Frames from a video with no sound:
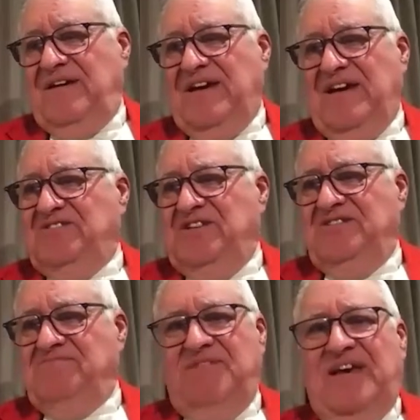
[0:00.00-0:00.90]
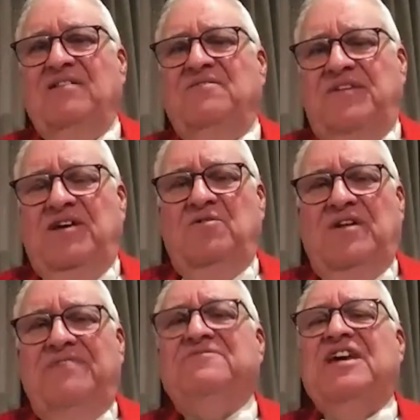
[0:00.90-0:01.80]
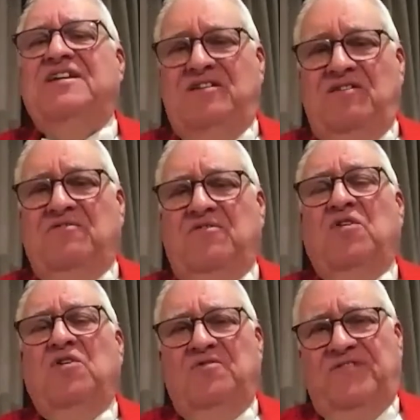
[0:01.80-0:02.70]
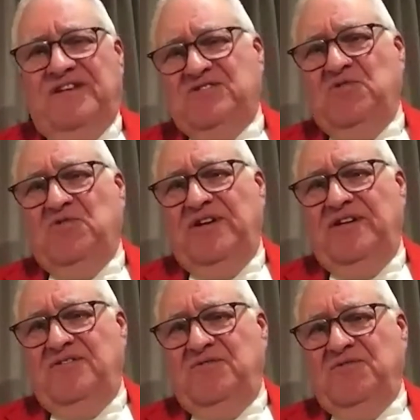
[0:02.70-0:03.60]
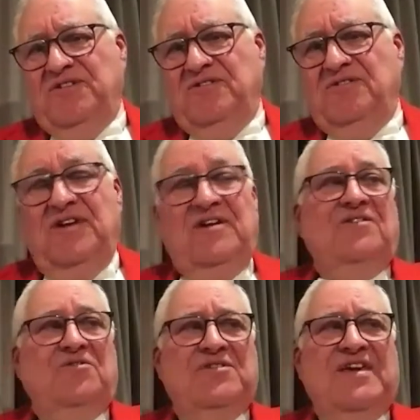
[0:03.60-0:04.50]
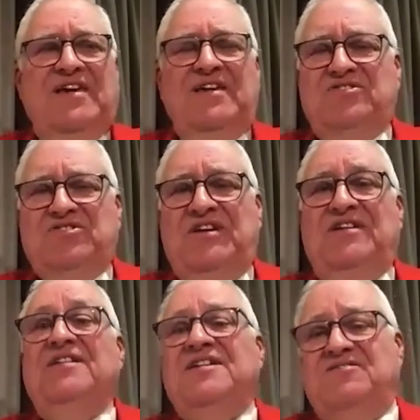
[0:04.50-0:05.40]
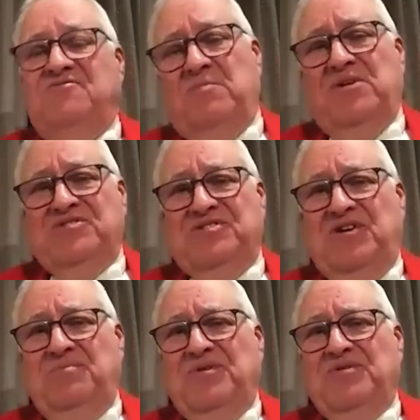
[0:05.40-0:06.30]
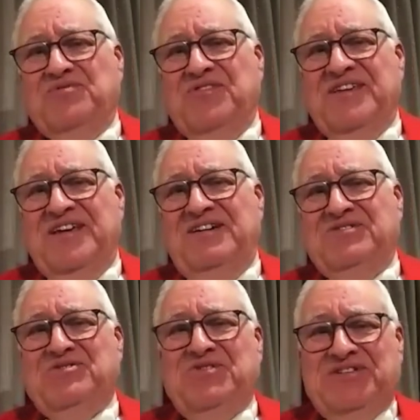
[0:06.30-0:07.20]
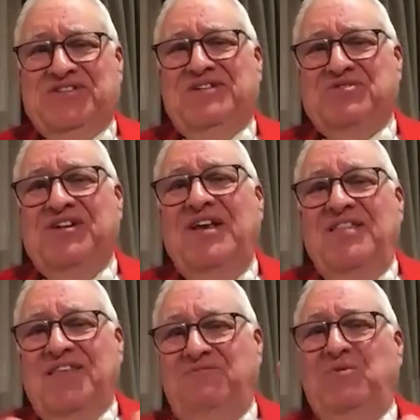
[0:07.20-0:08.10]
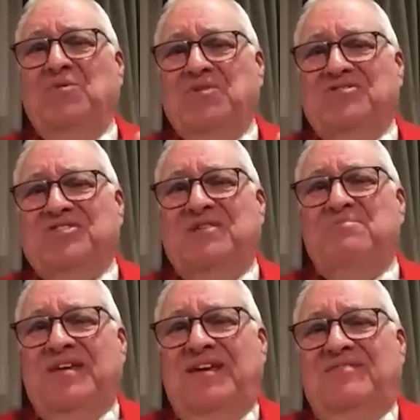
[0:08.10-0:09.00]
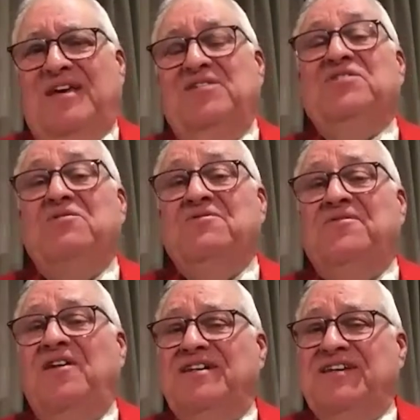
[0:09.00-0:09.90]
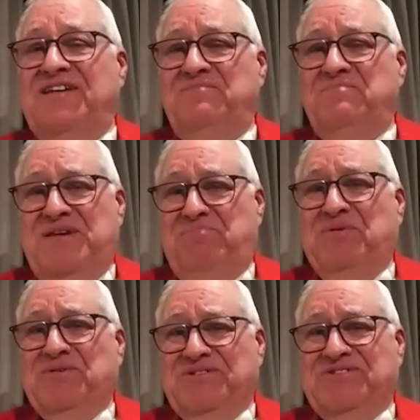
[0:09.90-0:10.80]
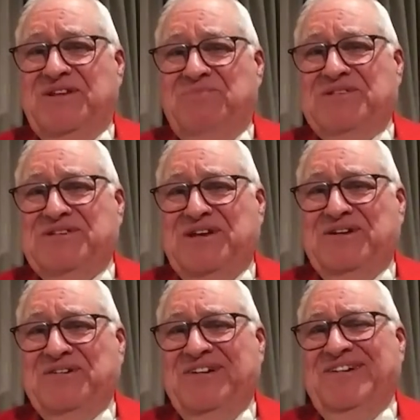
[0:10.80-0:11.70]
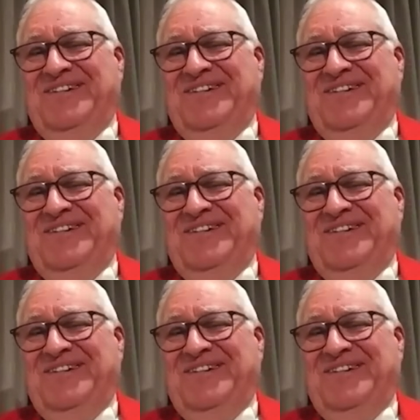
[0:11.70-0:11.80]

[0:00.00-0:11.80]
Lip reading: as is LVO, Lieutenant of the Royal Victorian Order, or KG, Knight of the Most Noble Order of the Garter, etc. They've all got something in there, and you don't find it in many books, let me tell you.